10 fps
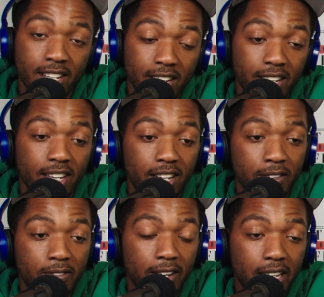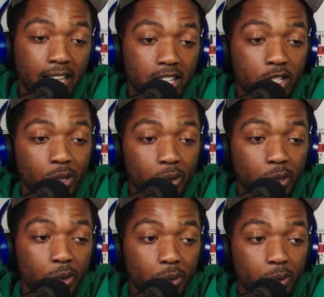and, and, the fact that you
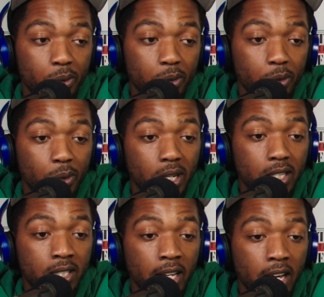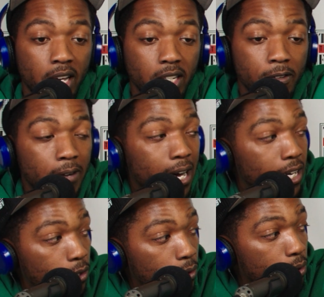you you understand your
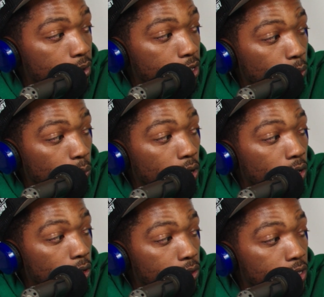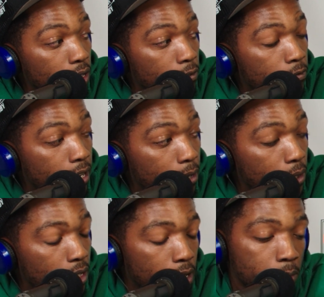value to the world, to mm. your family.
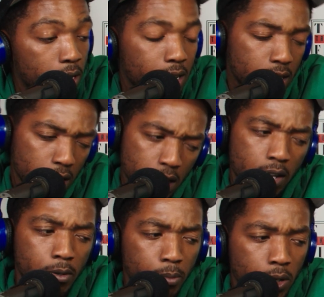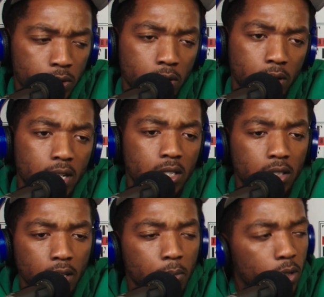I mean, that's that's heavy, bro. So that's
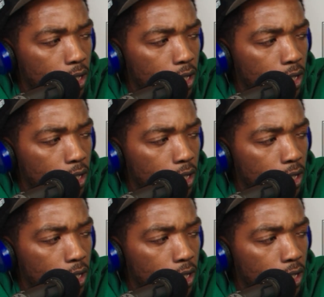something.